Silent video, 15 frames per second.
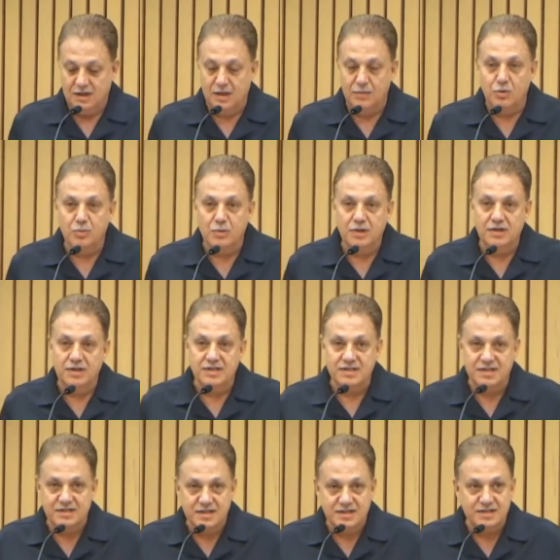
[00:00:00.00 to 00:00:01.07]
the moment he
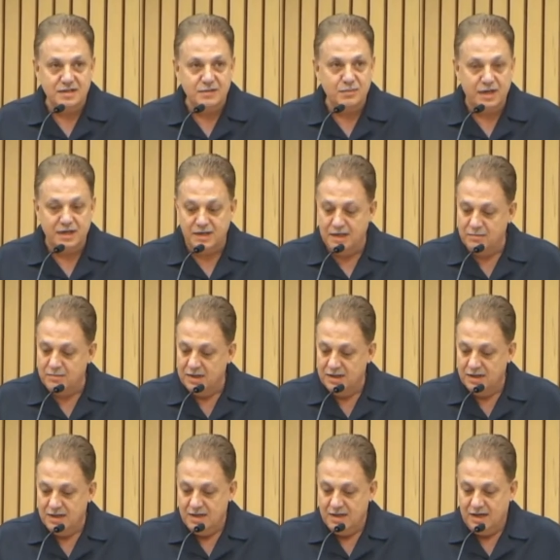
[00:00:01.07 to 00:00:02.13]
suggested my name,
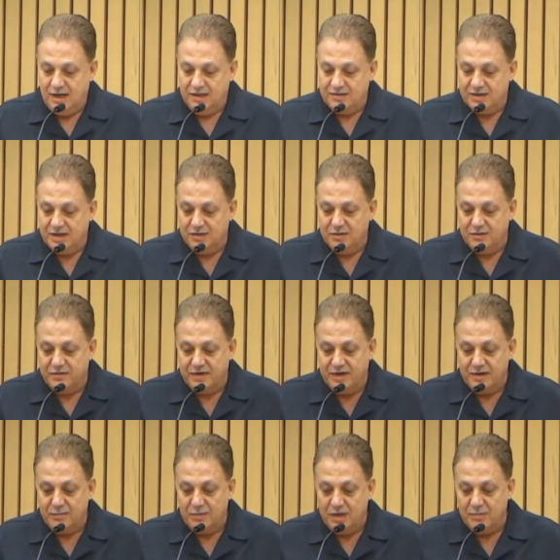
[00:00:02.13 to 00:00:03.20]
I tried to
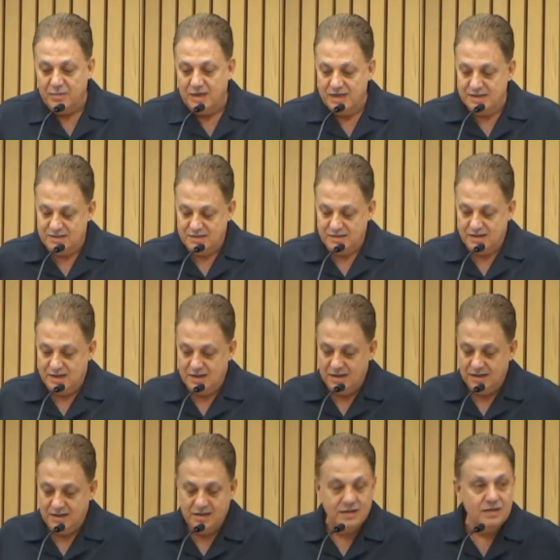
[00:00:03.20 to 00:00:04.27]
find my place on the
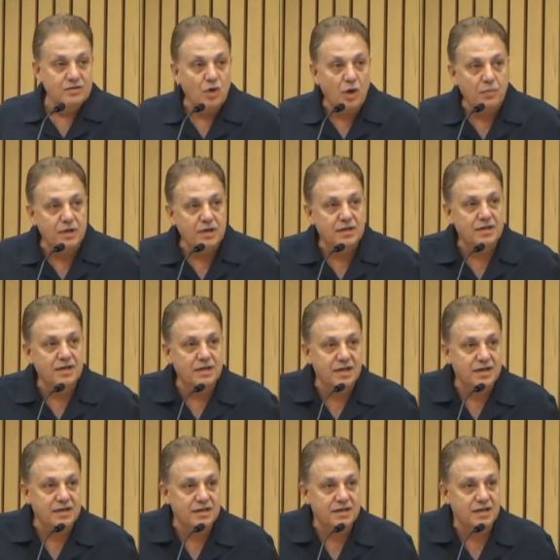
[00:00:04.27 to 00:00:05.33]
topic, then
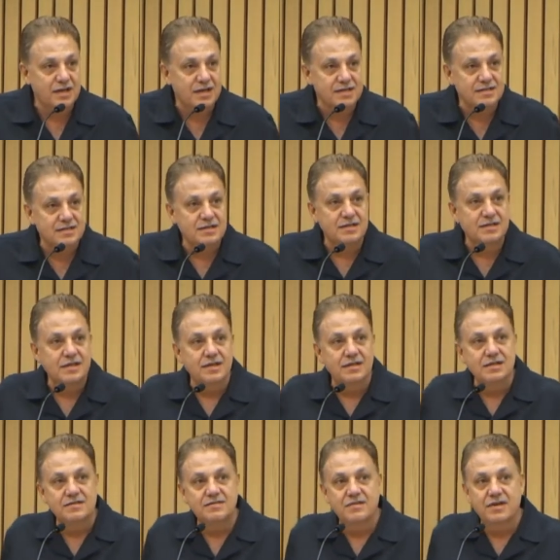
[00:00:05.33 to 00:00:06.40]
I realized it
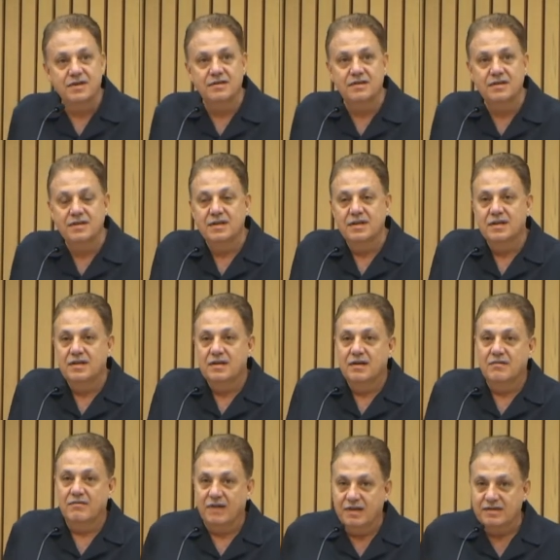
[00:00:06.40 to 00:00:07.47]
is very
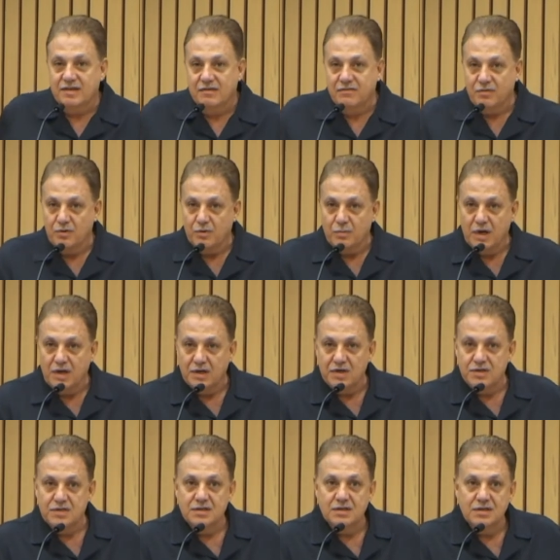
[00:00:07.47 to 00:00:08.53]
vital for my
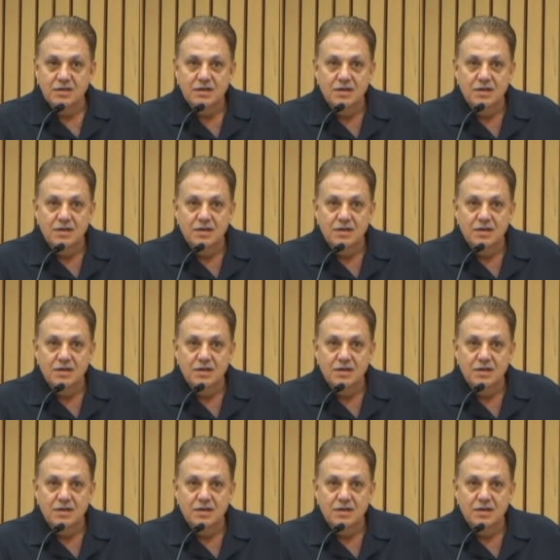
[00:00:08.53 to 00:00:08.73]
region